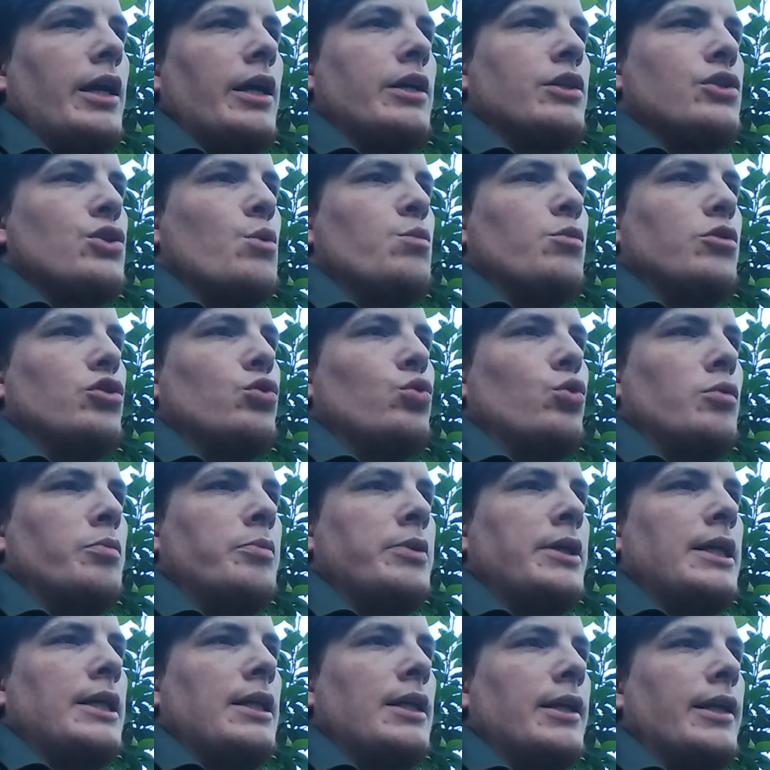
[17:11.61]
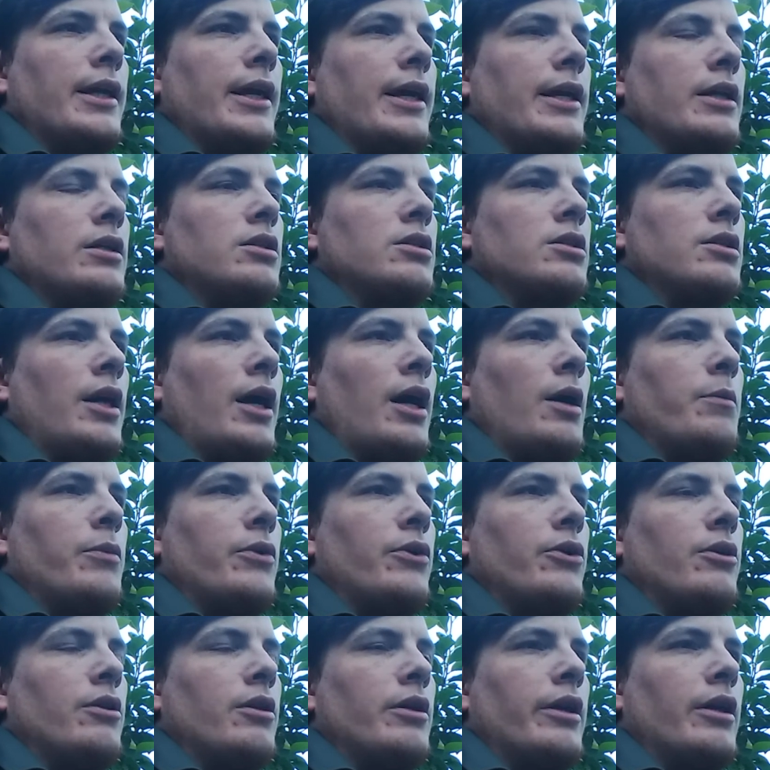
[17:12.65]
attempted to appeal against that,
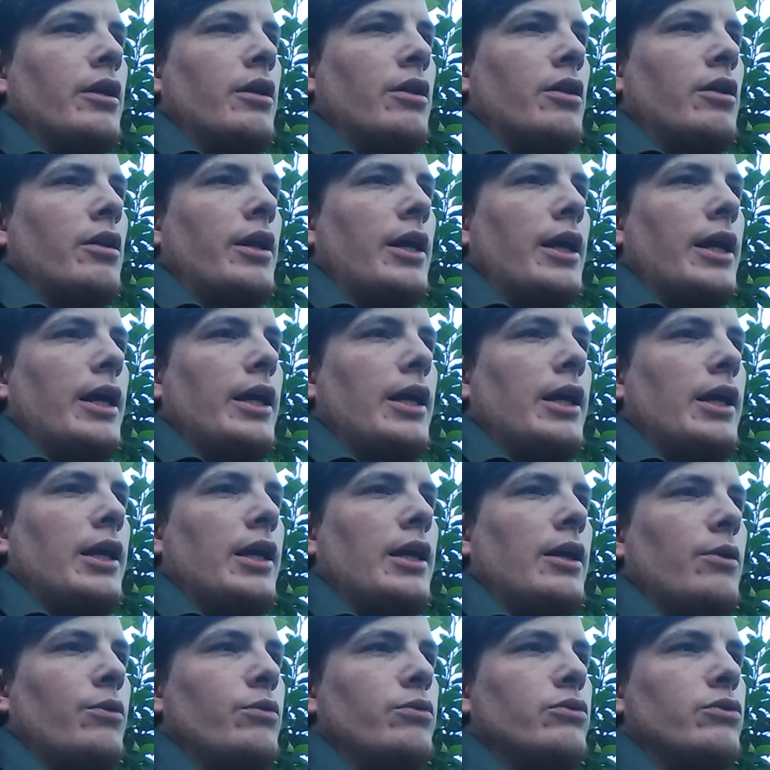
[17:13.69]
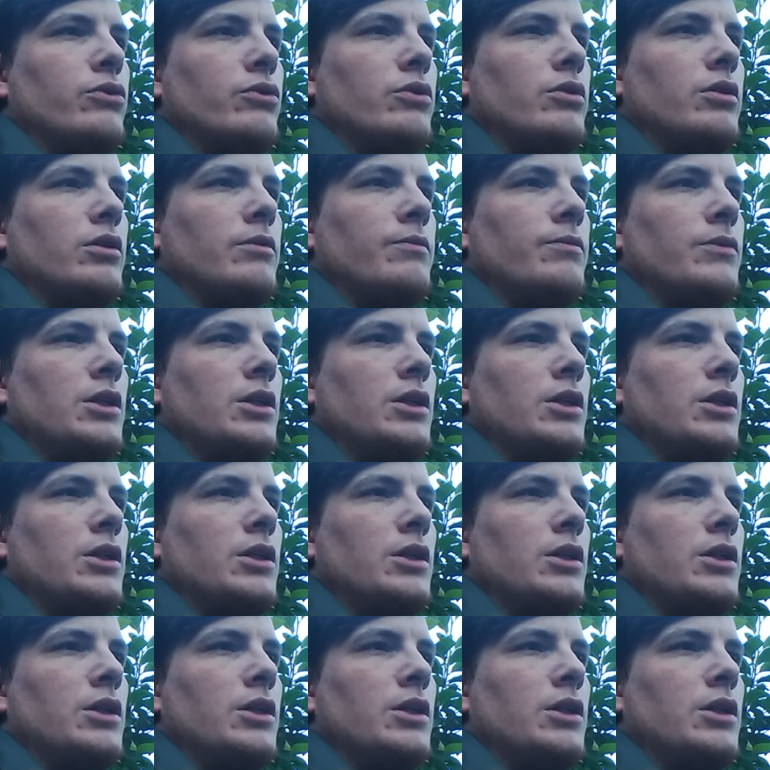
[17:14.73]
but at the end of the day, it would.